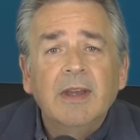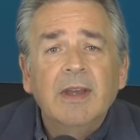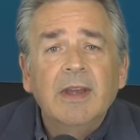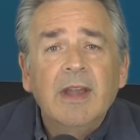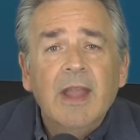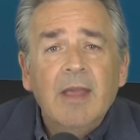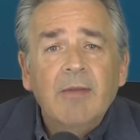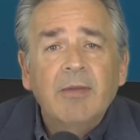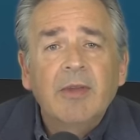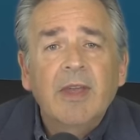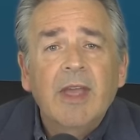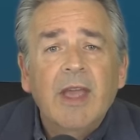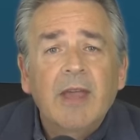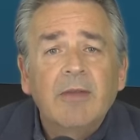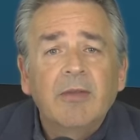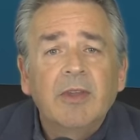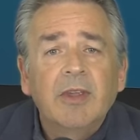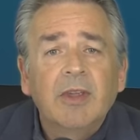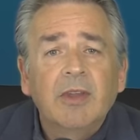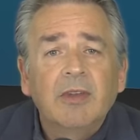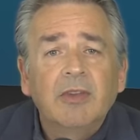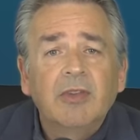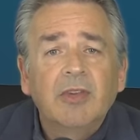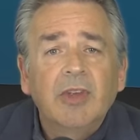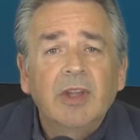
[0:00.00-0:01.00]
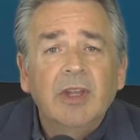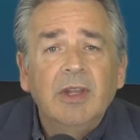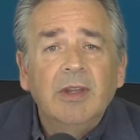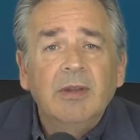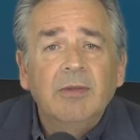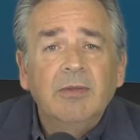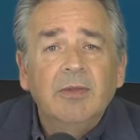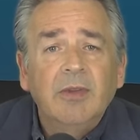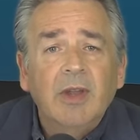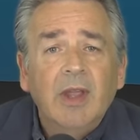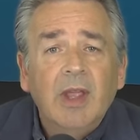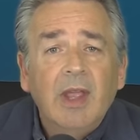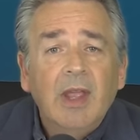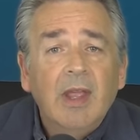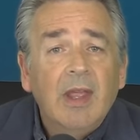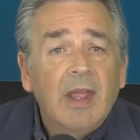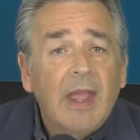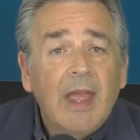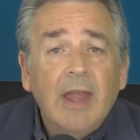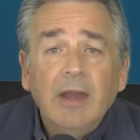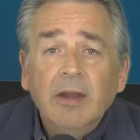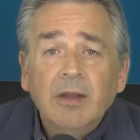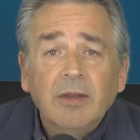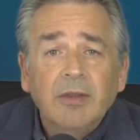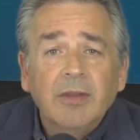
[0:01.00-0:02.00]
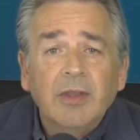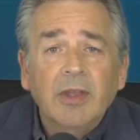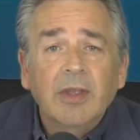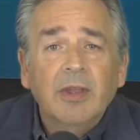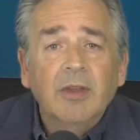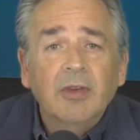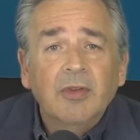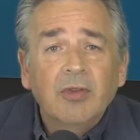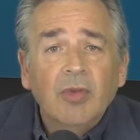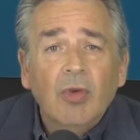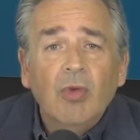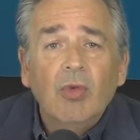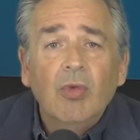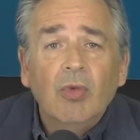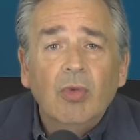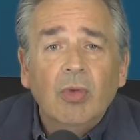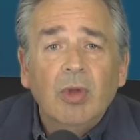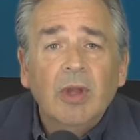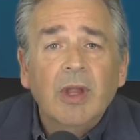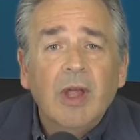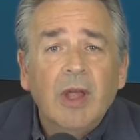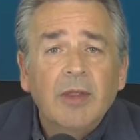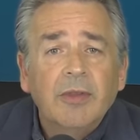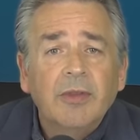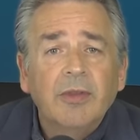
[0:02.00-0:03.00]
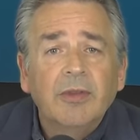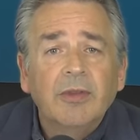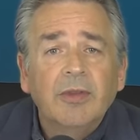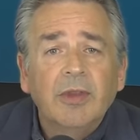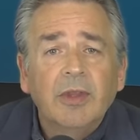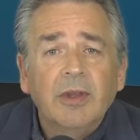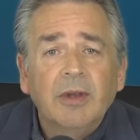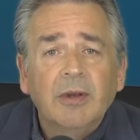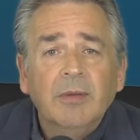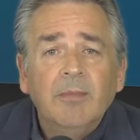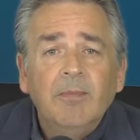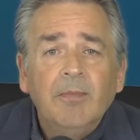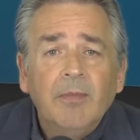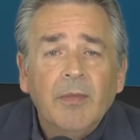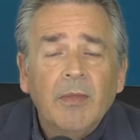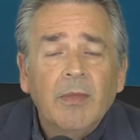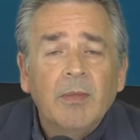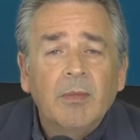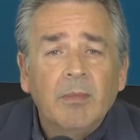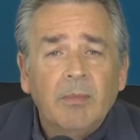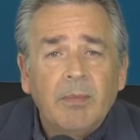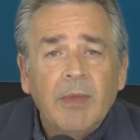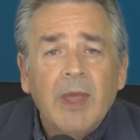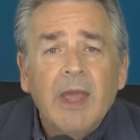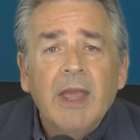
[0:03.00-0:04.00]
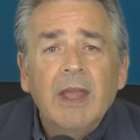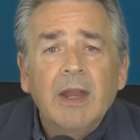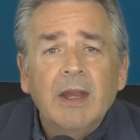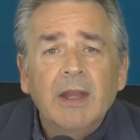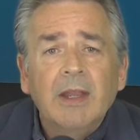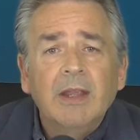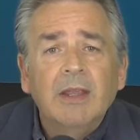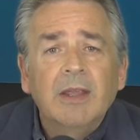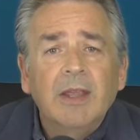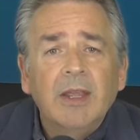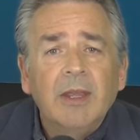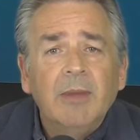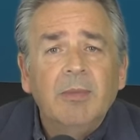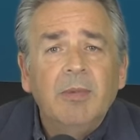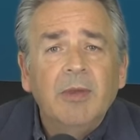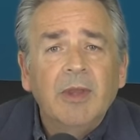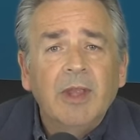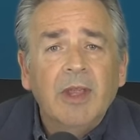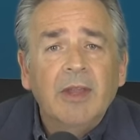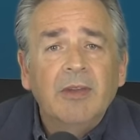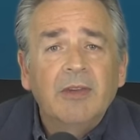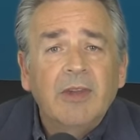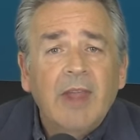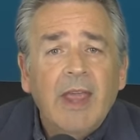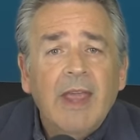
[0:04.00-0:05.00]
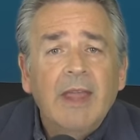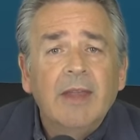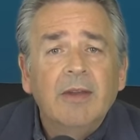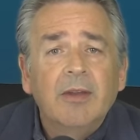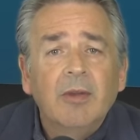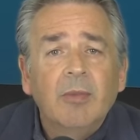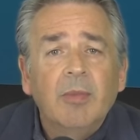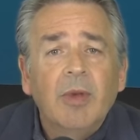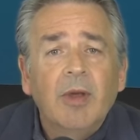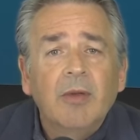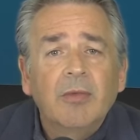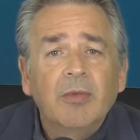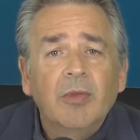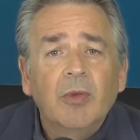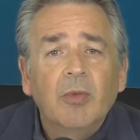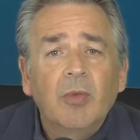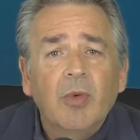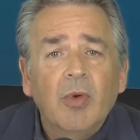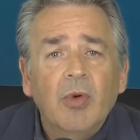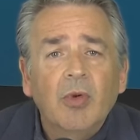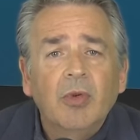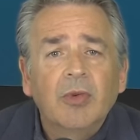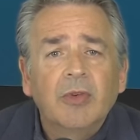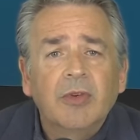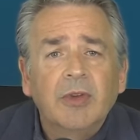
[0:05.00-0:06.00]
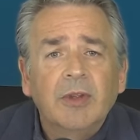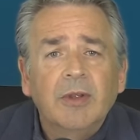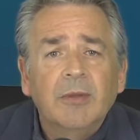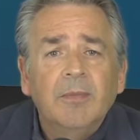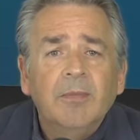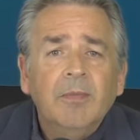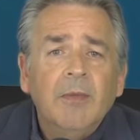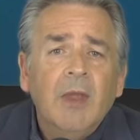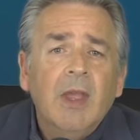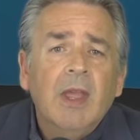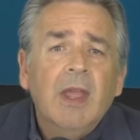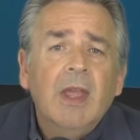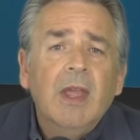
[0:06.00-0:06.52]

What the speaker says: it never having achieved anything at all other than barely keeping its head above the water.